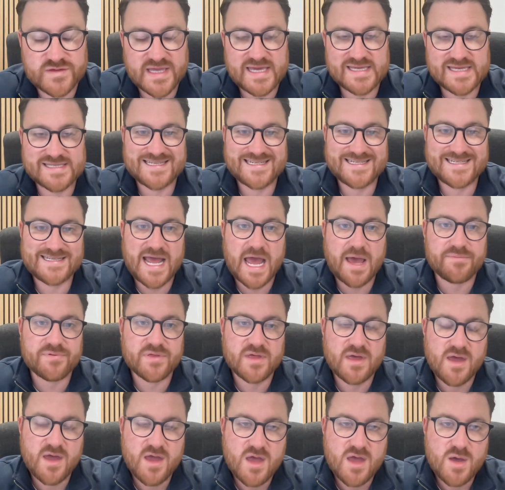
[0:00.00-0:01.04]
It is in depth,
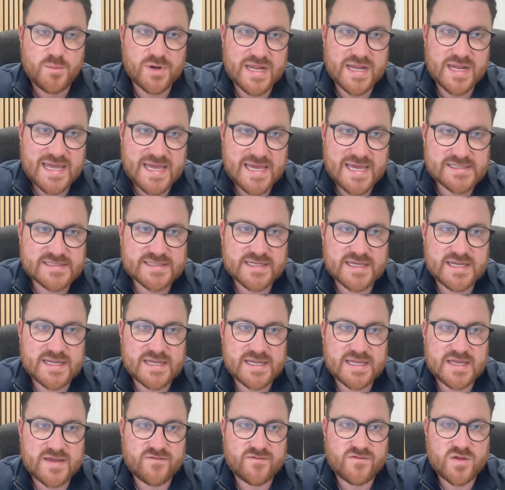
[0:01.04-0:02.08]
but it is going to
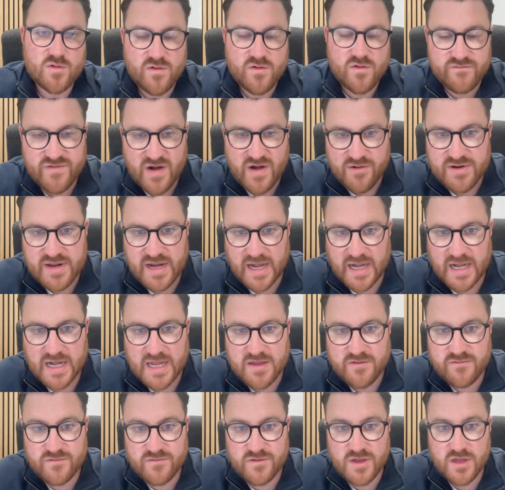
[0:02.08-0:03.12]
give you a very
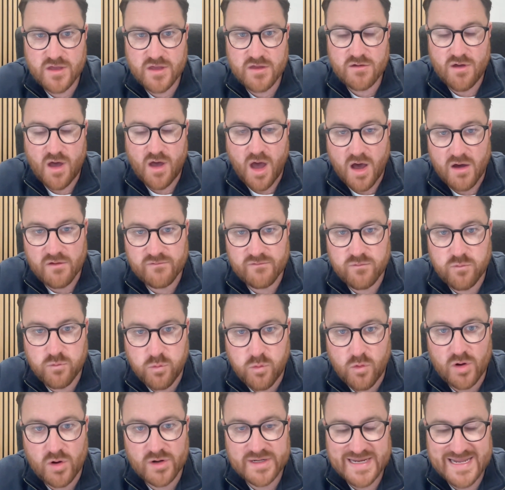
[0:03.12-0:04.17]
clear view of
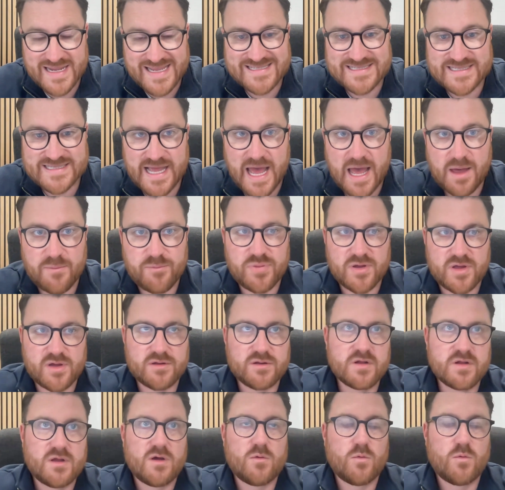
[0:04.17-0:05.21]
what needs to
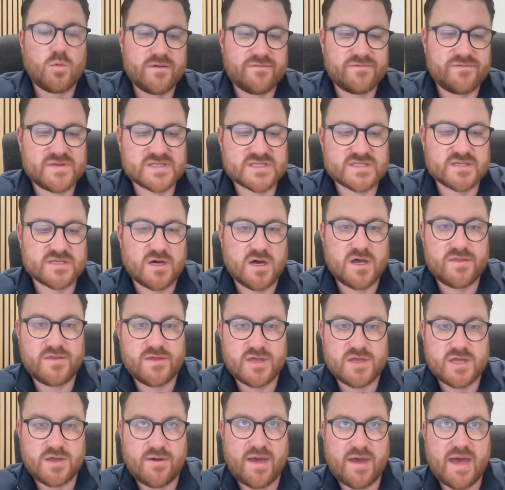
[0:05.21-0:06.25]
happen with the site that
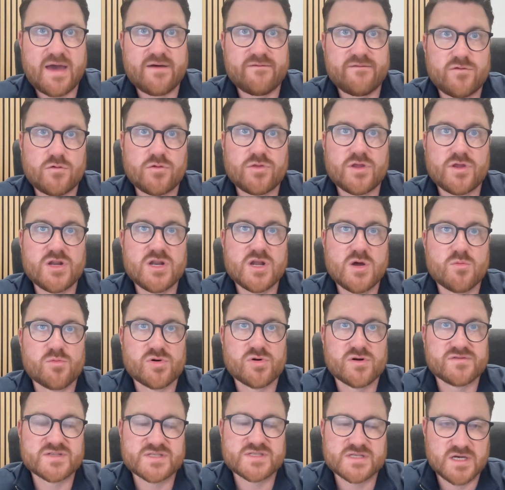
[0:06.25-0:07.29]
you have, or the number
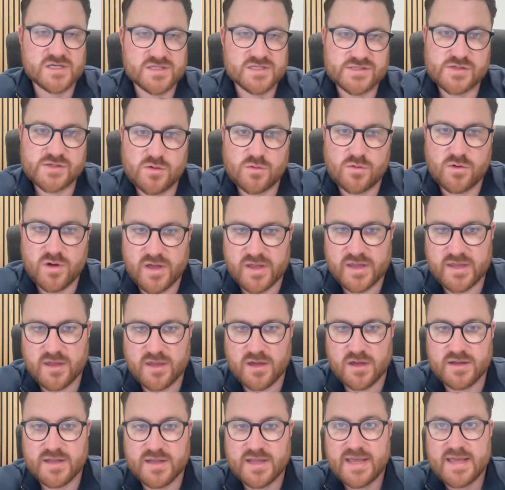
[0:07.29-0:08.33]
of sites that you're working
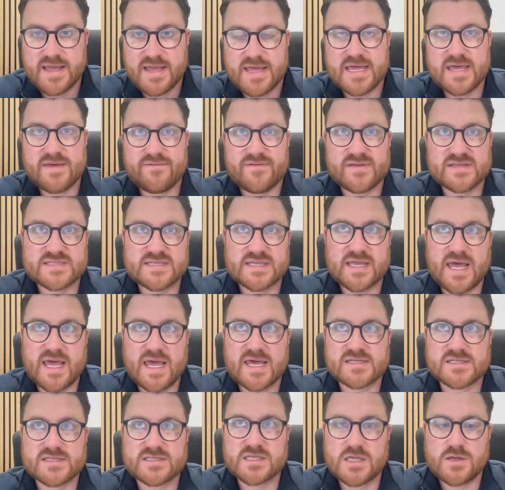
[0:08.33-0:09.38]
on, if it's the
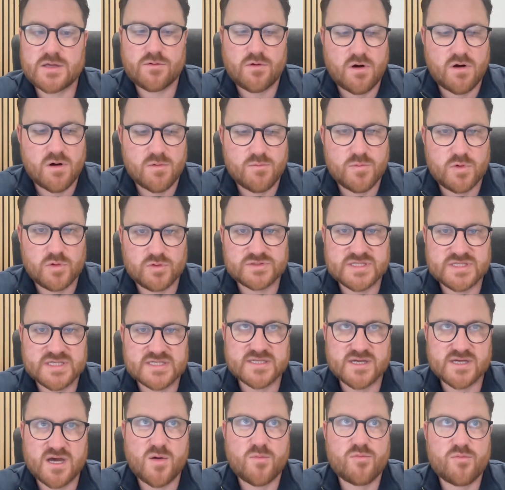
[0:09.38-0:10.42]
case that you are a
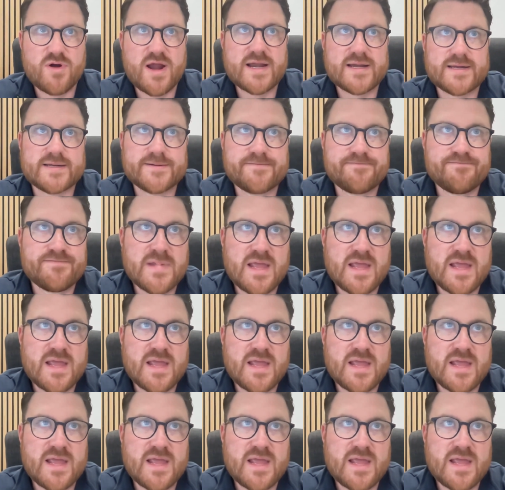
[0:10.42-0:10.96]
multi-site brand.